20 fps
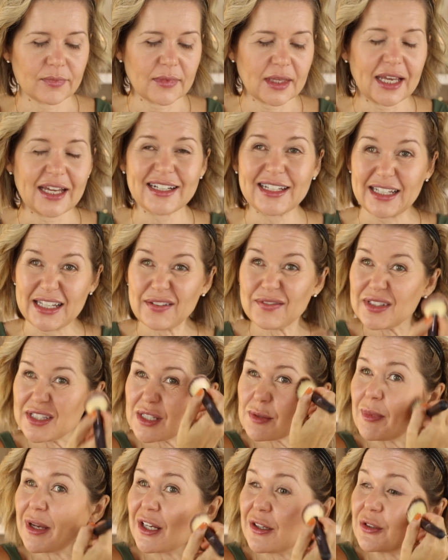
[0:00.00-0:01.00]
And it even
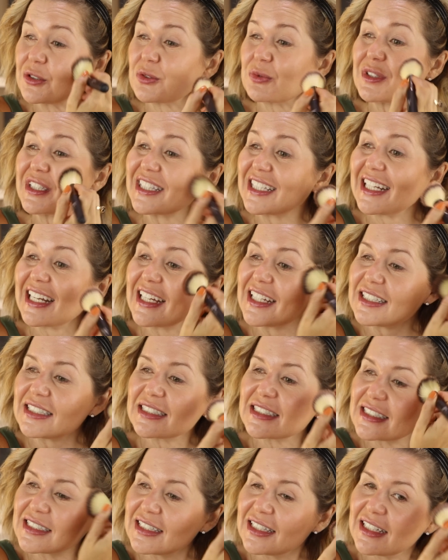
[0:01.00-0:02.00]
smells really
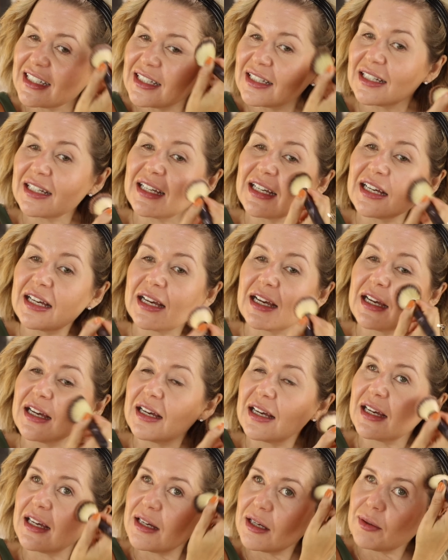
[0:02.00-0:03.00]
nice.
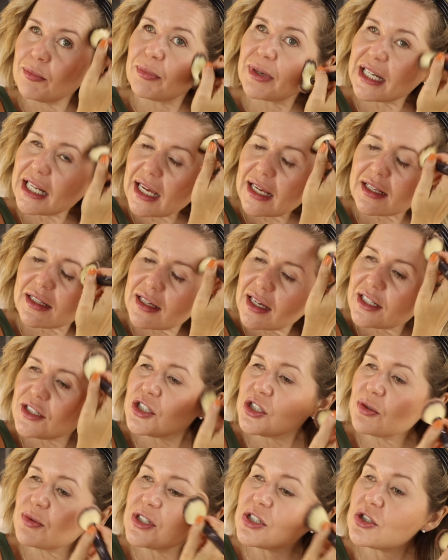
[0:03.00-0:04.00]
But I
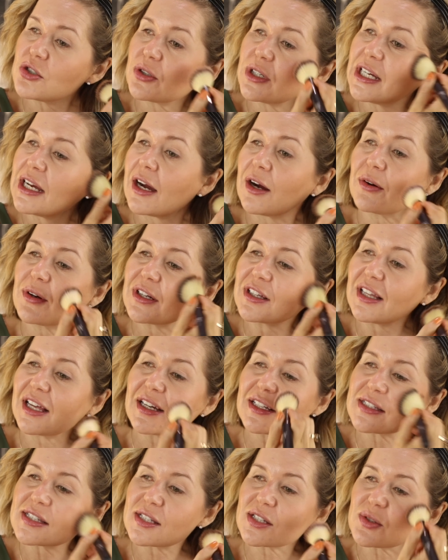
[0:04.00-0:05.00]
do enjoy
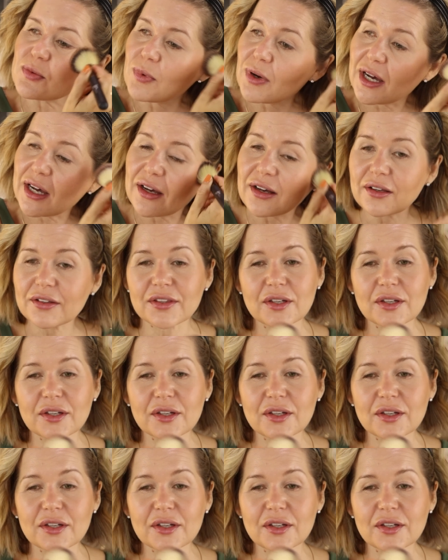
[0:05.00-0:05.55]
Hourglass as well.